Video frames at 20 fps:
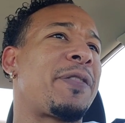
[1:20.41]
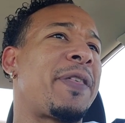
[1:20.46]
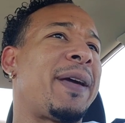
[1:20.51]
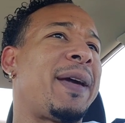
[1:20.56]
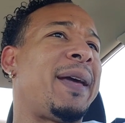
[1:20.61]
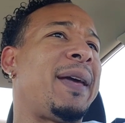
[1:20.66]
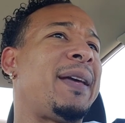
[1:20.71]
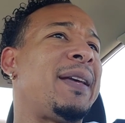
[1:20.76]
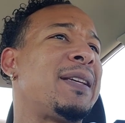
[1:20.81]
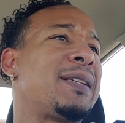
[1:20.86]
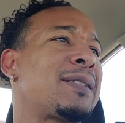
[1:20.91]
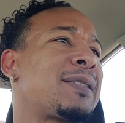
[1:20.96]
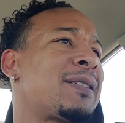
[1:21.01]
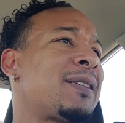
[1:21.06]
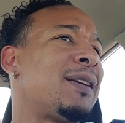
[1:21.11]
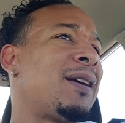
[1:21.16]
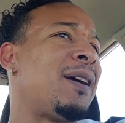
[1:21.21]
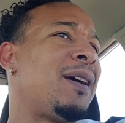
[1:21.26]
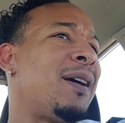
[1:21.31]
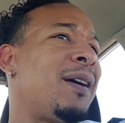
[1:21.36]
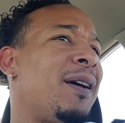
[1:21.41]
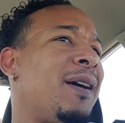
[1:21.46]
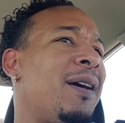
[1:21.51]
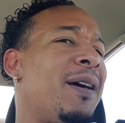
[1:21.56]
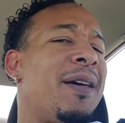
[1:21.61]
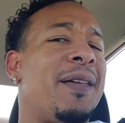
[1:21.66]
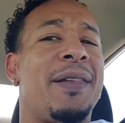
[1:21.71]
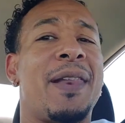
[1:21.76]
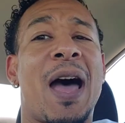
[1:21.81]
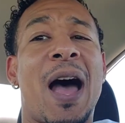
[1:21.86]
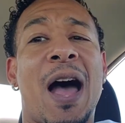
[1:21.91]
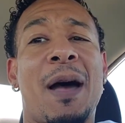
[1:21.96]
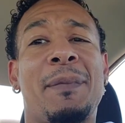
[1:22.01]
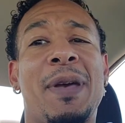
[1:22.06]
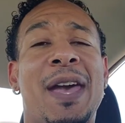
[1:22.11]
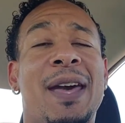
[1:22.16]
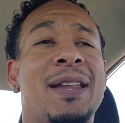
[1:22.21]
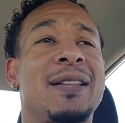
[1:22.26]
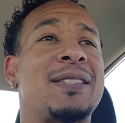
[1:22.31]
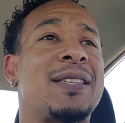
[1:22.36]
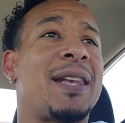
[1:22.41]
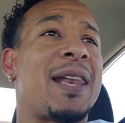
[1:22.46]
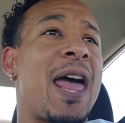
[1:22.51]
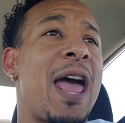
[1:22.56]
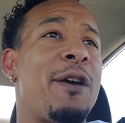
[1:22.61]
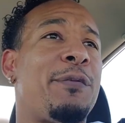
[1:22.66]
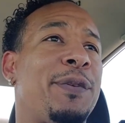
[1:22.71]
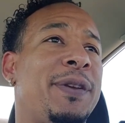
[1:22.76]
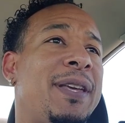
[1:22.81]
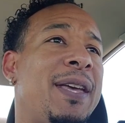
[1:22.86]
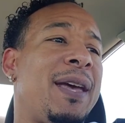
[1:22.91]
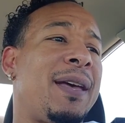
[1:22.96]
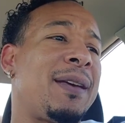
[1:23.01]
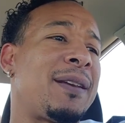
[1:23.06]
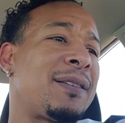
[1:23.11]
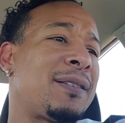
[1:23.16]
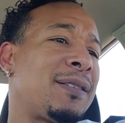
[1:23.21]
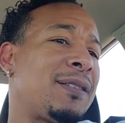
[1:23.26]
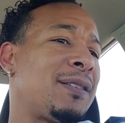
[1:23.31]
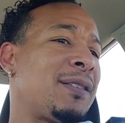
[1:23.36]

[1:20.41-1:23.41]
things. Now I'm headed to Lafayette.